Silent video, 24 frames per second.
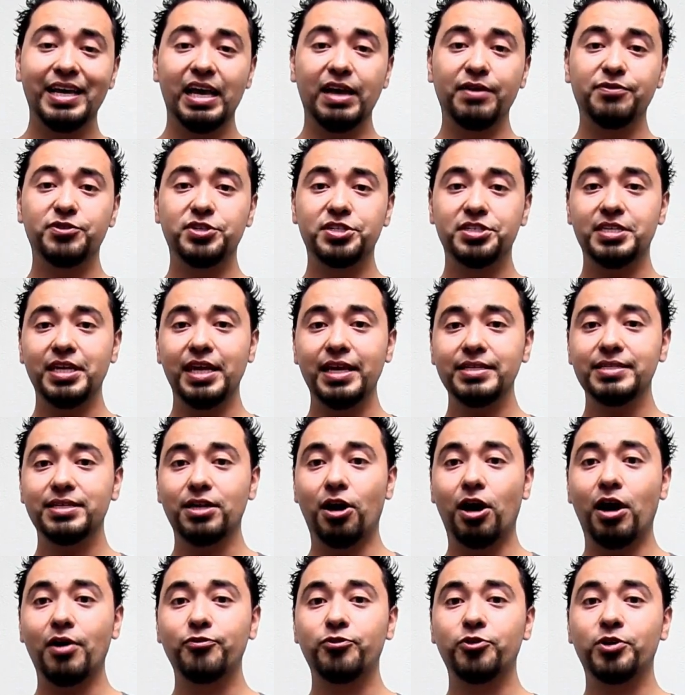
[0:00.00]
If Sense
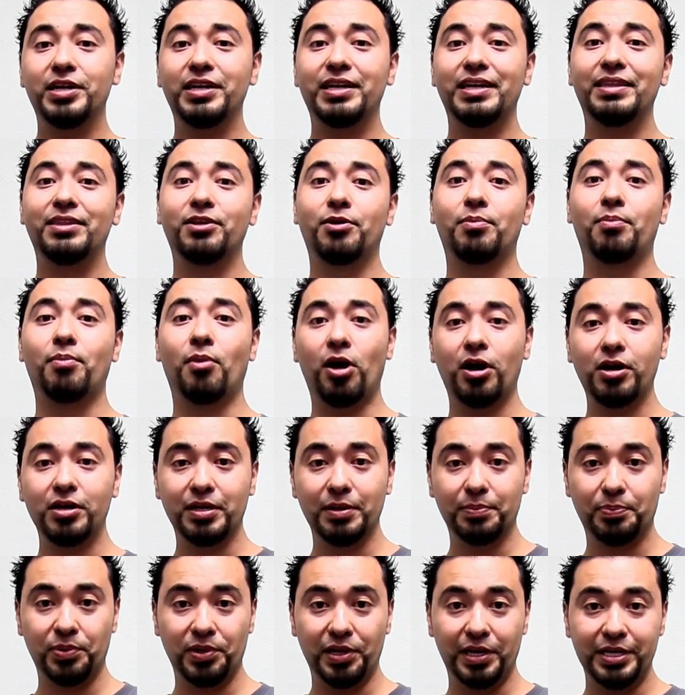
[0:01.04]
offered it in their
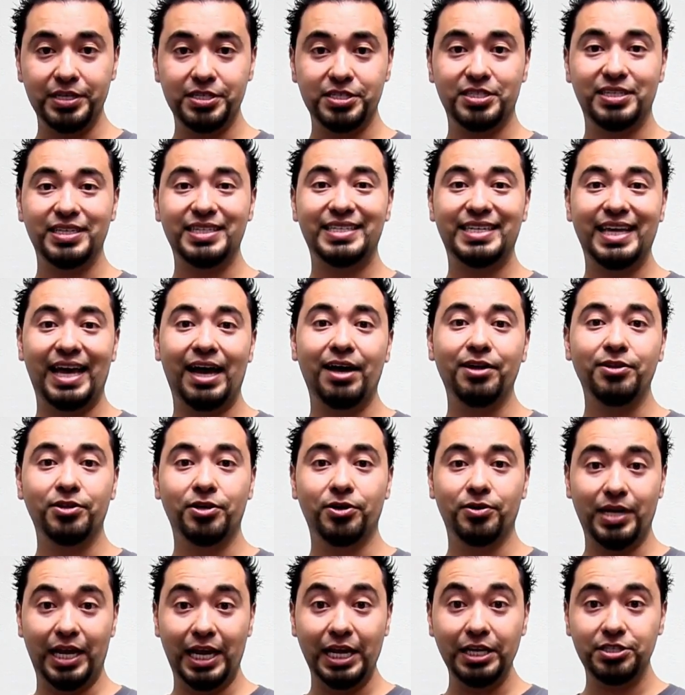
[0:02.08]
marketplace to
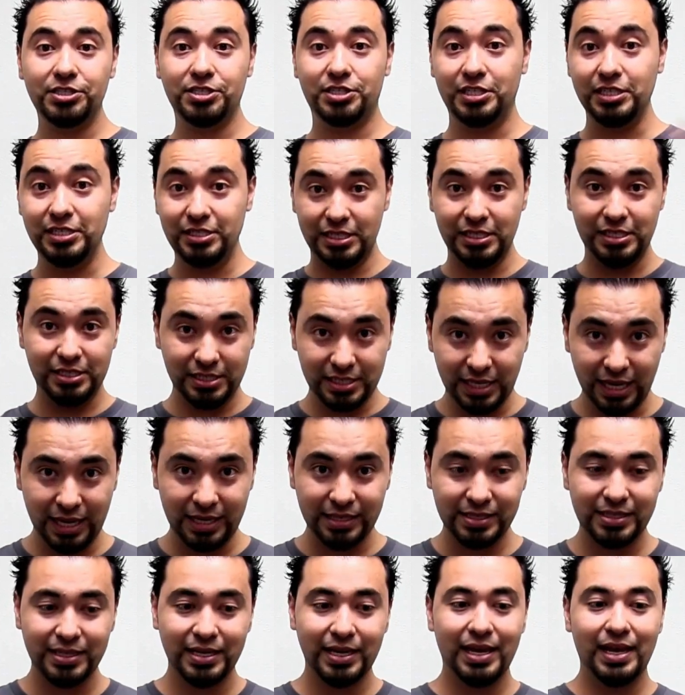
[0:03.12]
download HTC
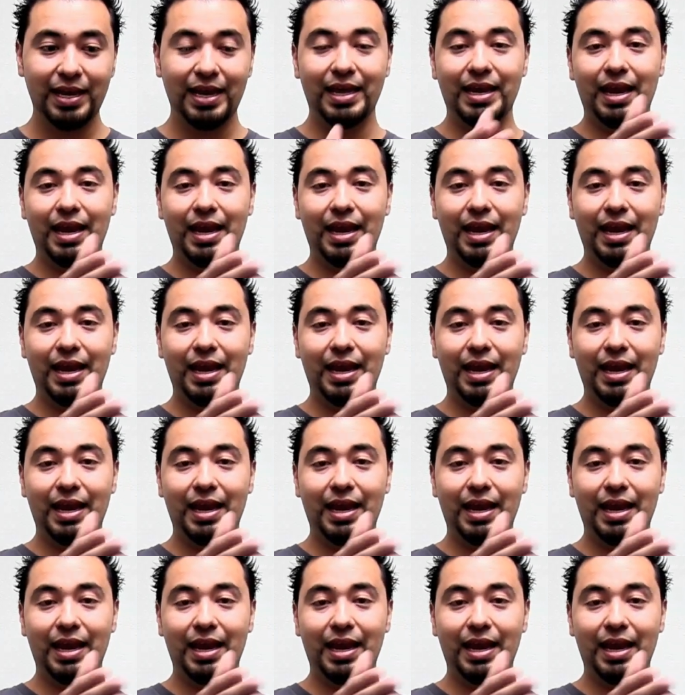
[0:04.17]
Sense,